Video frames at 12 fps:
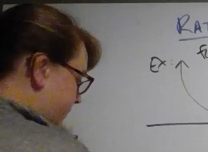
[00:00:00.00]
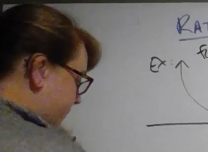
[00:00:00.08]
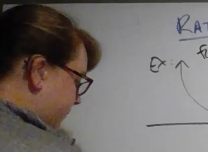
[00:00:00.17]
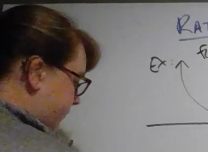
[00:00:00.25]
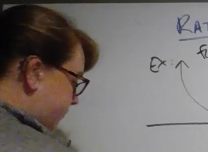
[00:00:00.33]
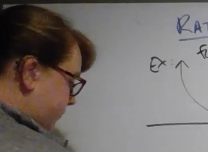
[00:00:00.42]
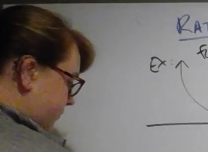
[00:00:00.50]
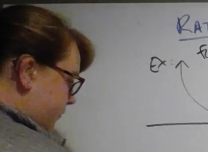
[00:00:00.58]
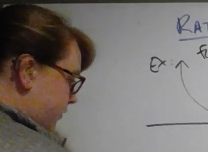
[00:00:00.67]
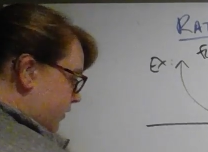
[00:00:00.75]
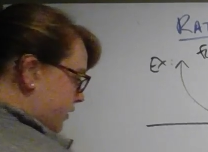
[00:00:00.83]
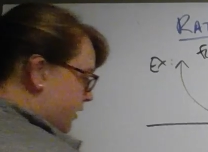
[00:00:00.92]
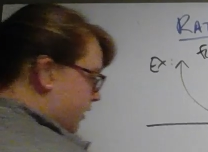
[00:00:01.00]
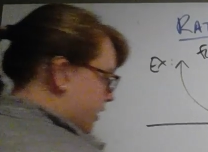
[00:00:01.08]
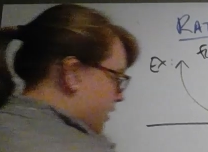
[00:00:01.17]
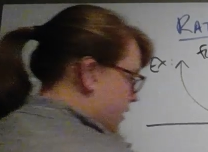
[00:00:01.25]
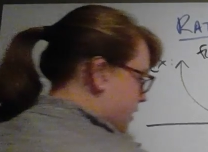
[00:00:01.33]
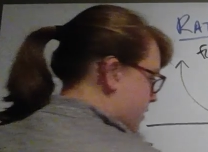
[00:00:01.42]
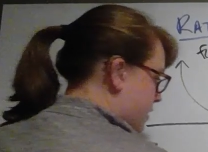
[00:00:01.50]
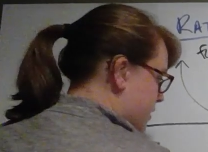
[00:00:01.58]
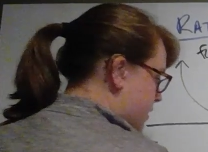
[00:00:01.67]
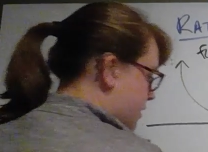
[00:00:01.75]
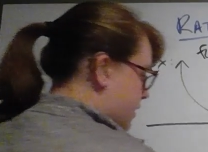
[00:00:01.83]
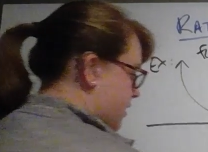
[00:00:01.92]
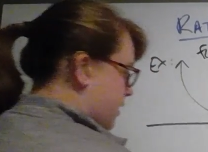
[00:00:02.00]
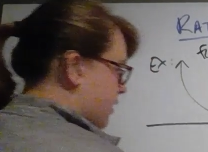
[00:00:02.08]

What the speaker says: (no one is talking)